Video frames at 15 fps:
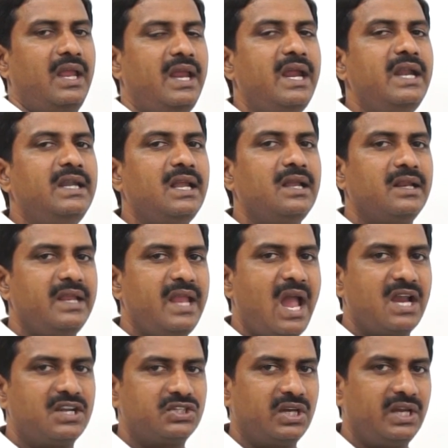heating
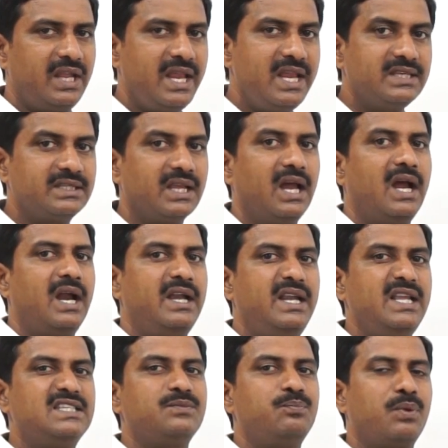reaction is
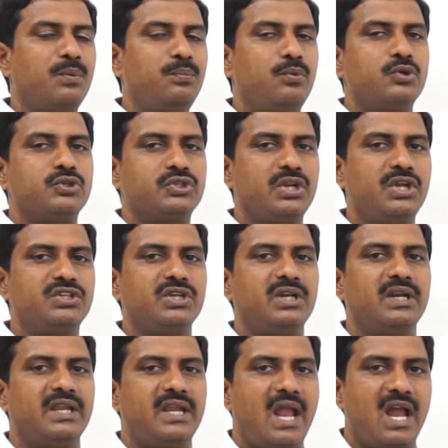
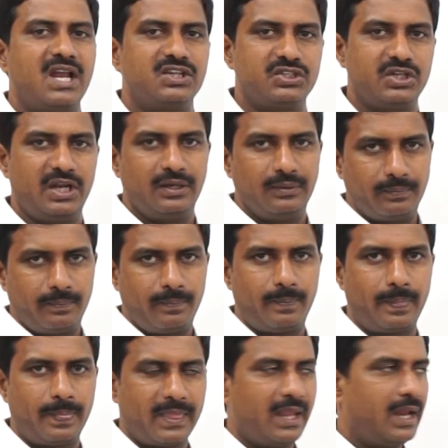disproportionation reaction.
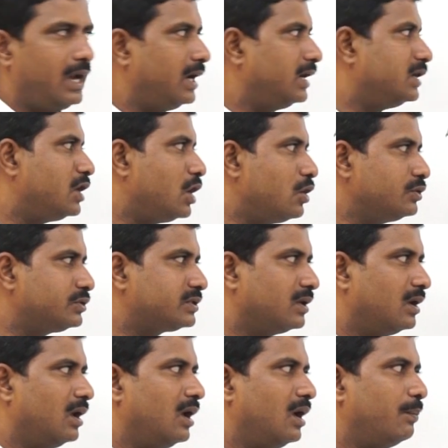It gives
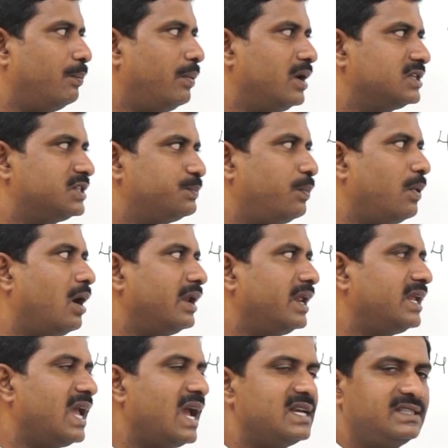
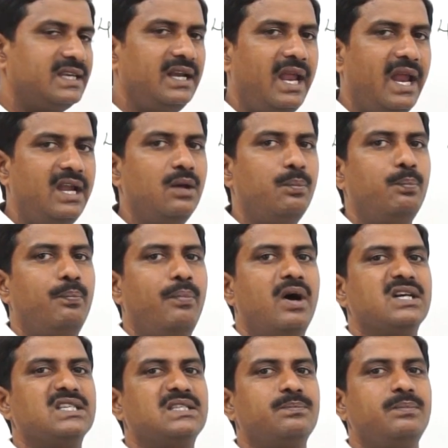phosphoric acid and
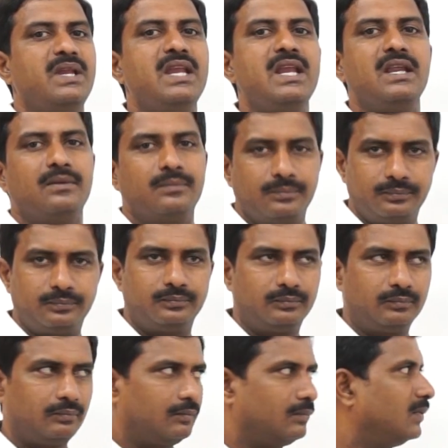phosphine.
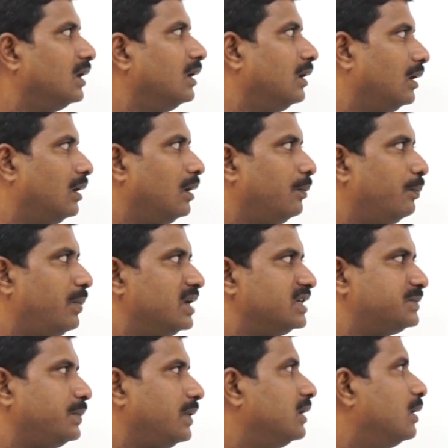
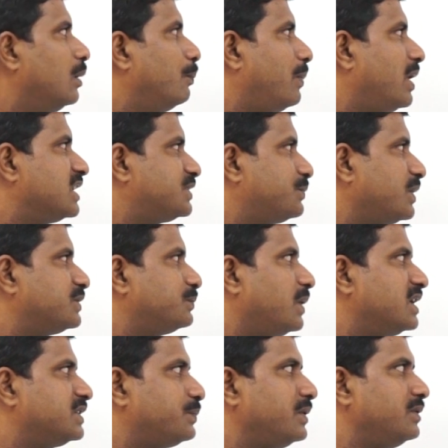Phosphorus
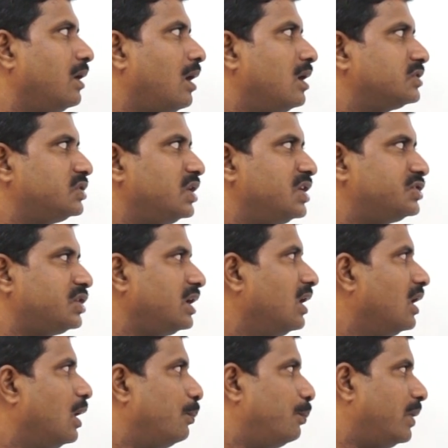participates in the oxidation,
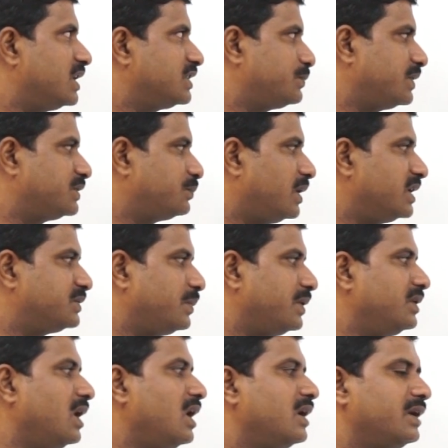phosphorus participates
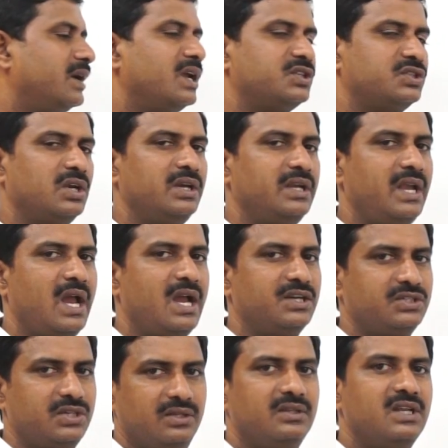in the reduction
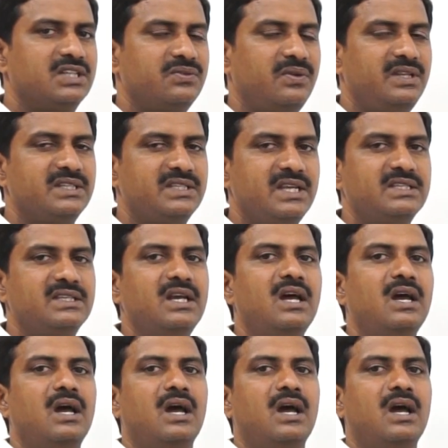reaction. That's why this is a